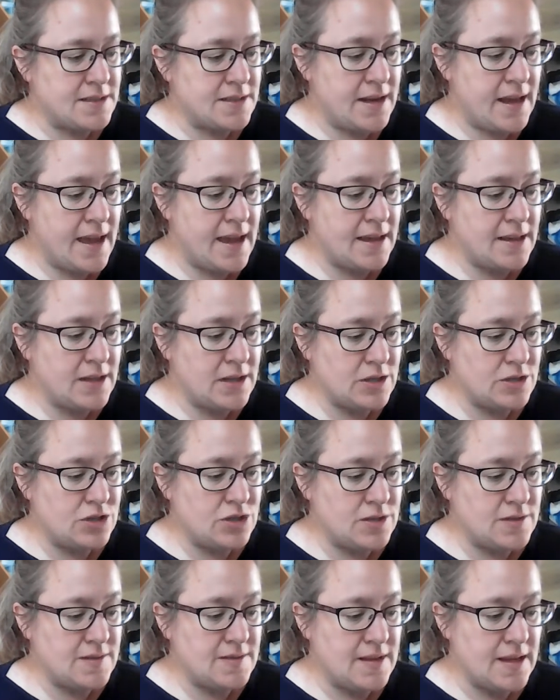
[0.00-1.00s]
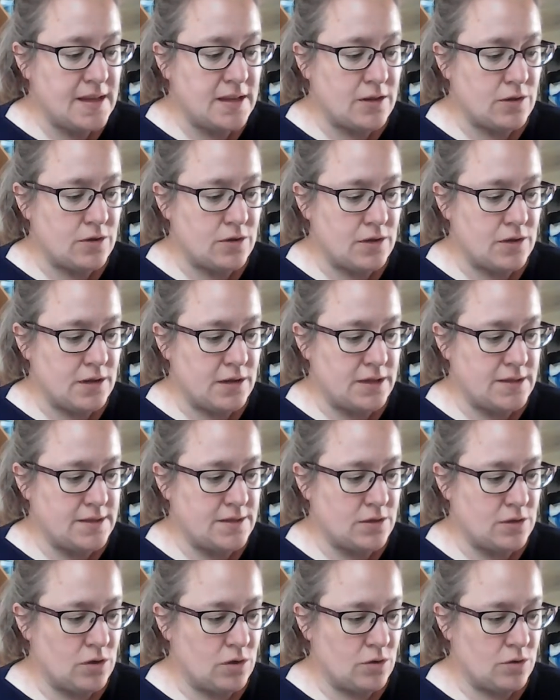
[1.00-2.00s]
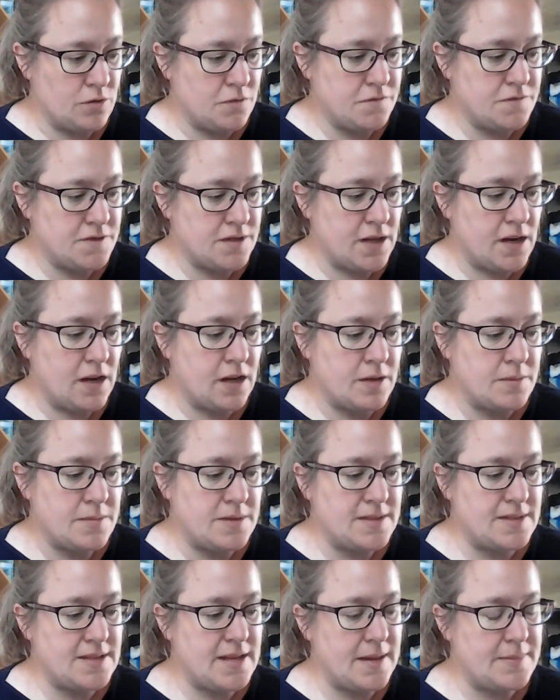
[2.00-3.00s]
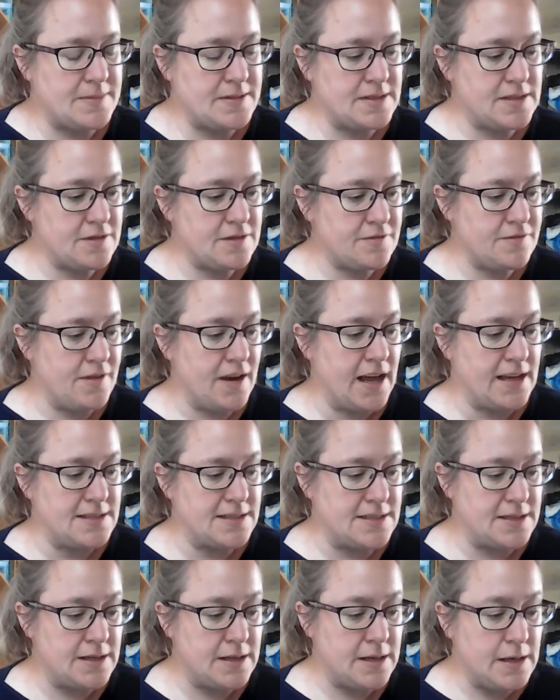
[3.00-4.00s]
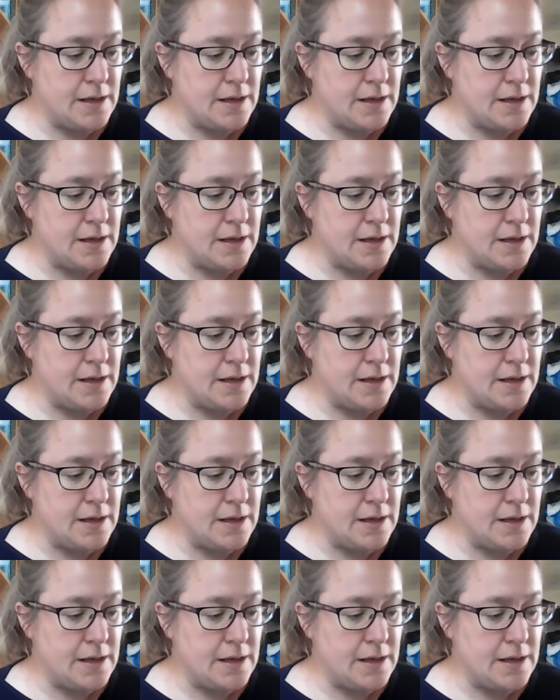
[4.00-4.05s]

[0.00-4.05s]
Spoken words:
and Henny had just said goodnight and gone off to climb the steps to the flat,